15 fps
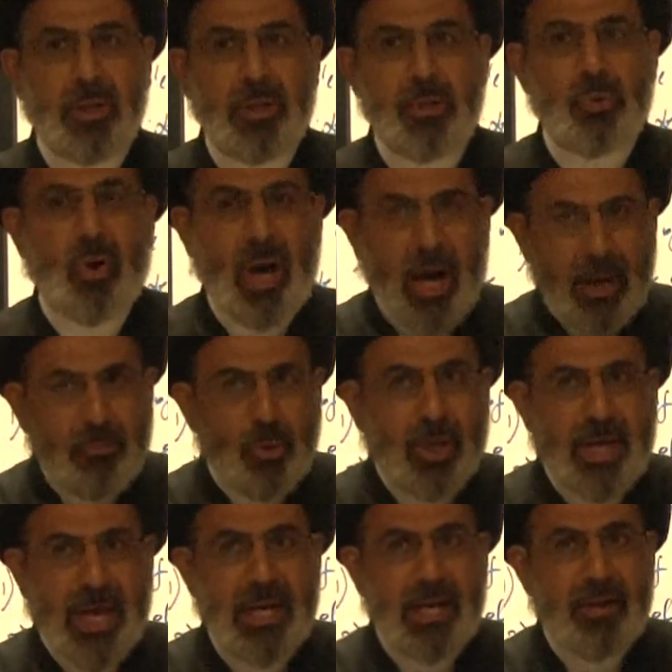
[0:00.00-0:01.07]
you are
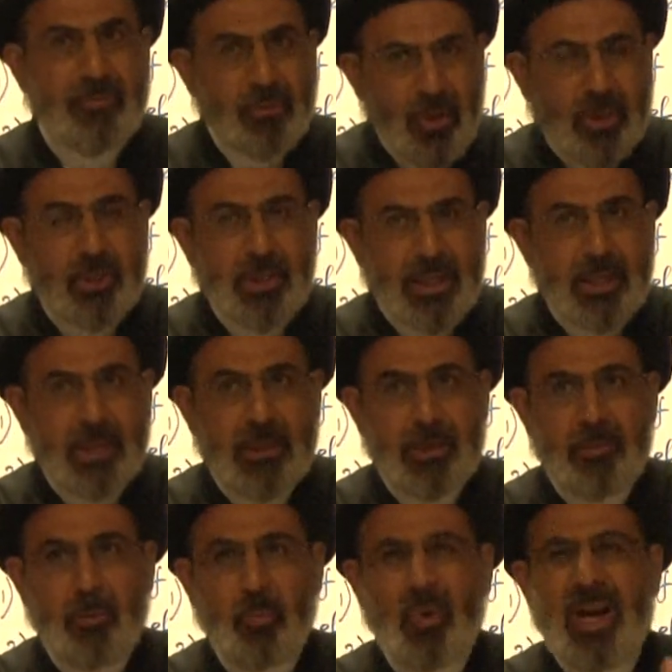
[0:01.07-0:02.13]
mukallaf.
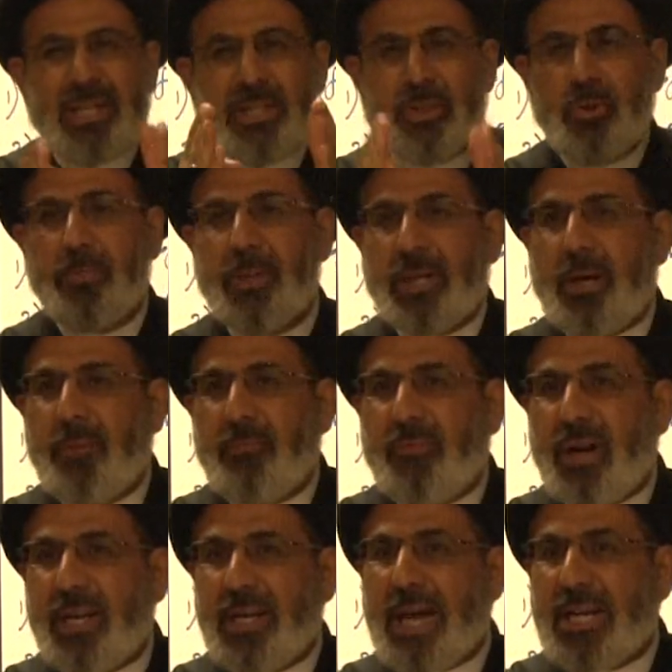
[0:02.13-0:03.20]
Once you become
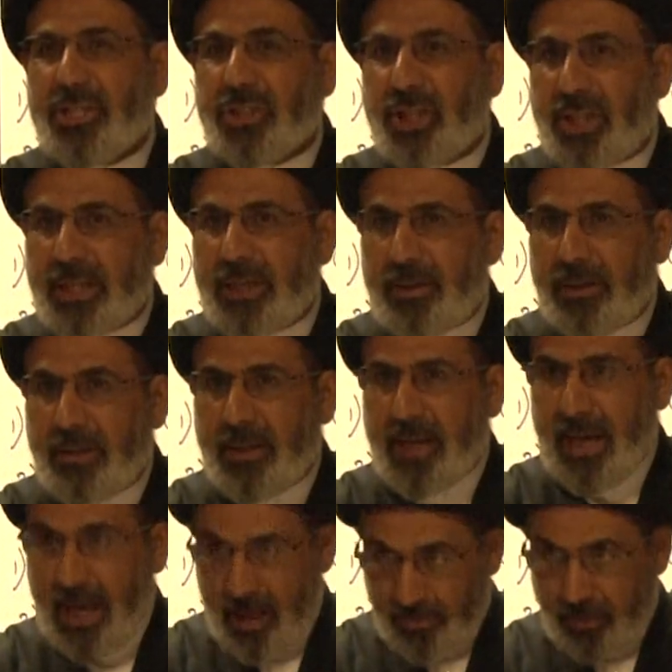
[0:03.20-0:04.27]
financially
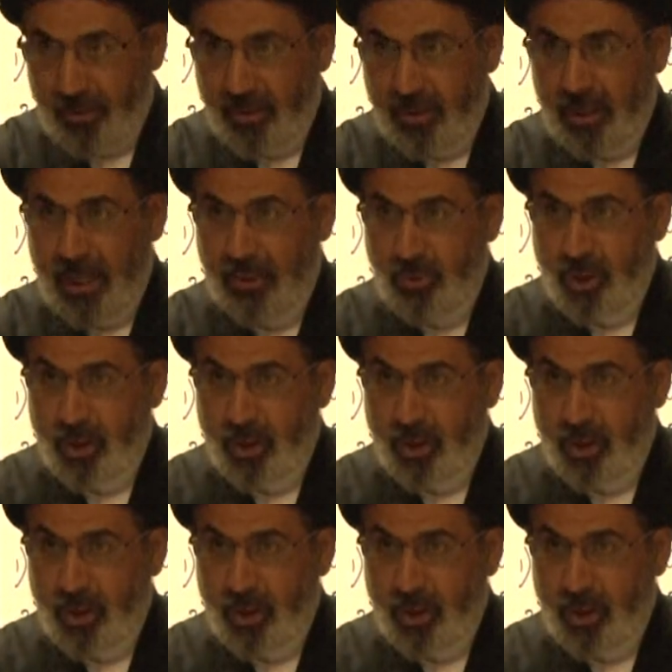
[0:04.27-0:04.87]
able and you